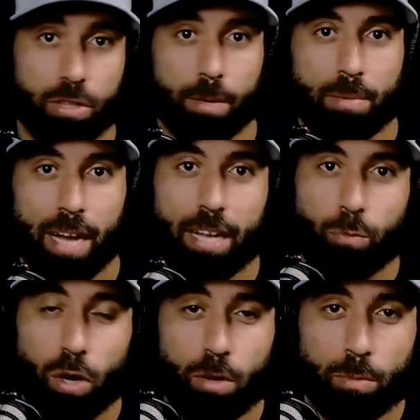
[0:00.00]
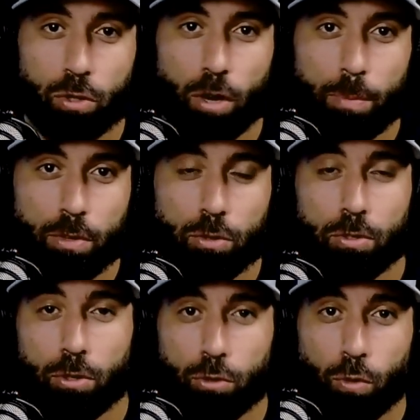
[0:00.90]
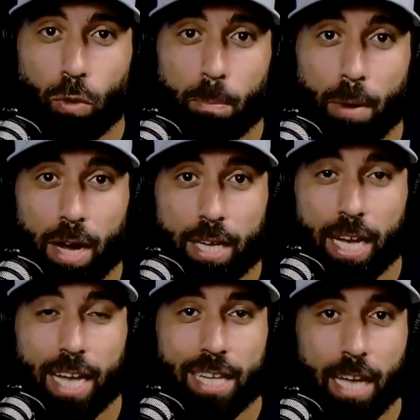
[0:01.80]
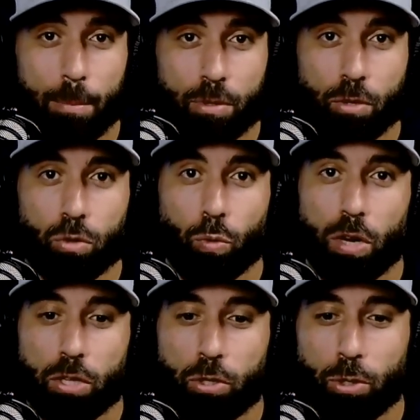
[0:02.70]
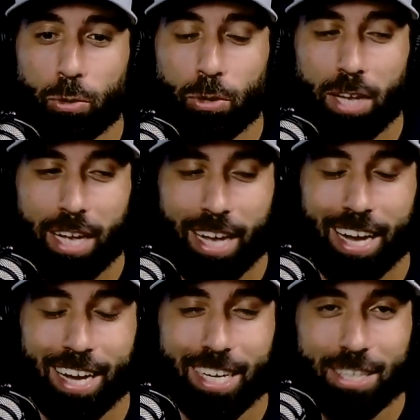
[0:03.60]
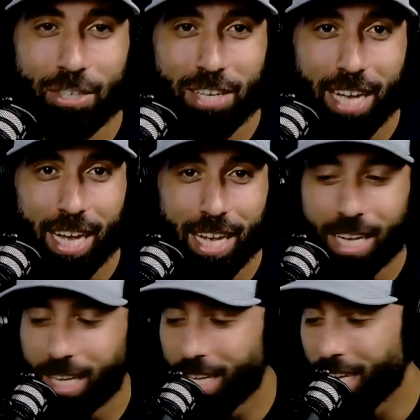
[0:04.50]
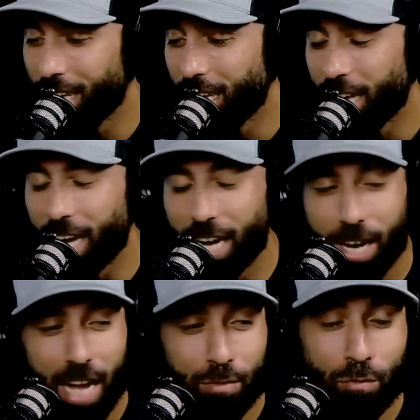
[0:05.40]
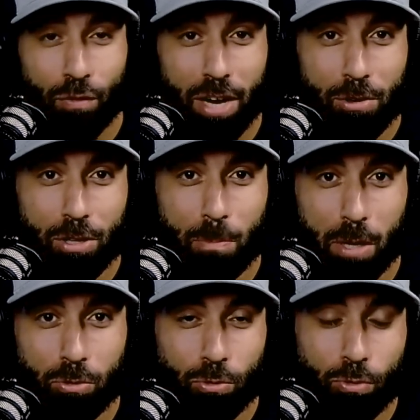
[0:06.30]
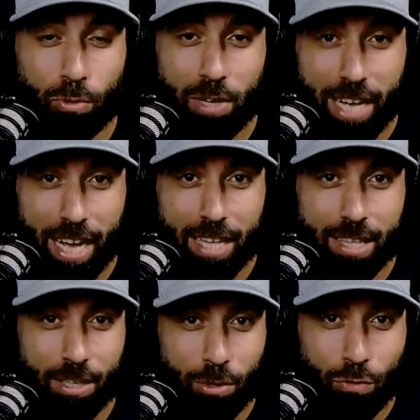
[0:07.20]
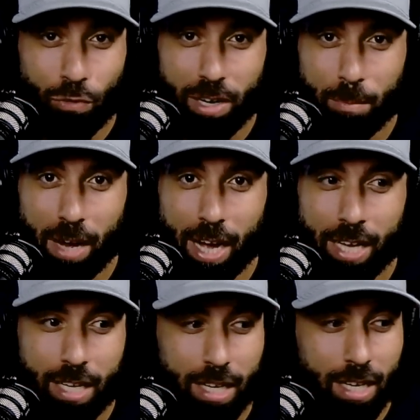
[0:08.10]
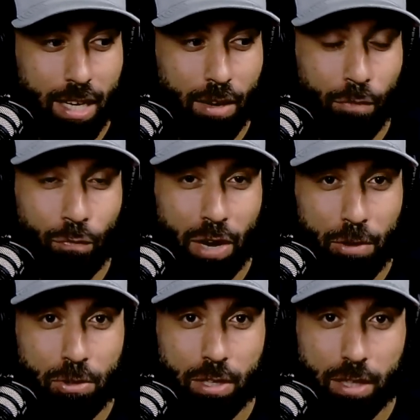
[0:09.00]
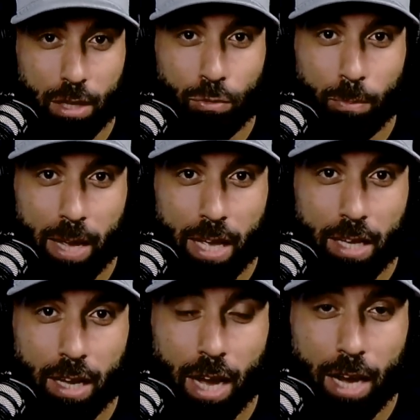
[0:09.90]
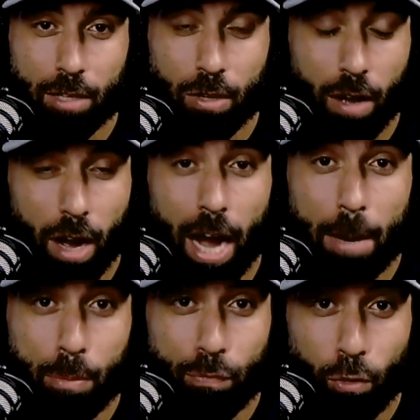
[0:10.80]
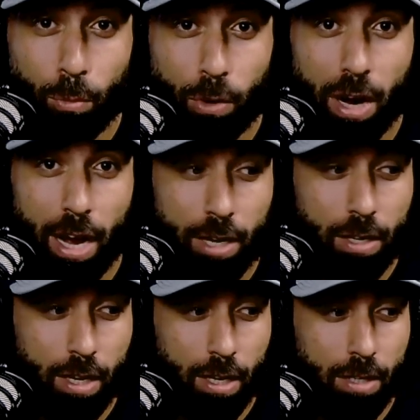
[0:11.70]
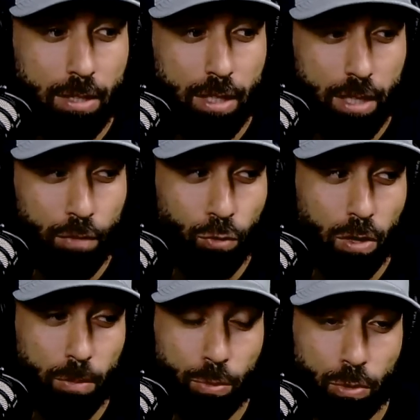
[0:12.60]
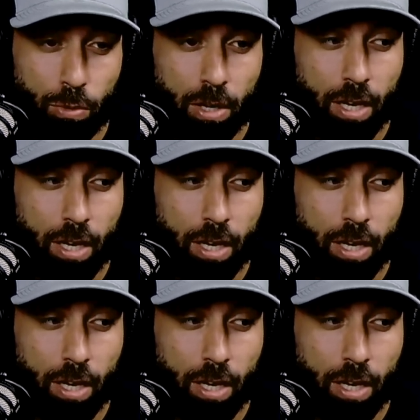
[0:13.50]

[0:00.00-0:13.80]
up, guys? Welcome to Sharpen Your Sword podcast, episode 22. Today, I have a very special guest, a good friend of mine, a very successful man, a high performer, a successful entrepreneur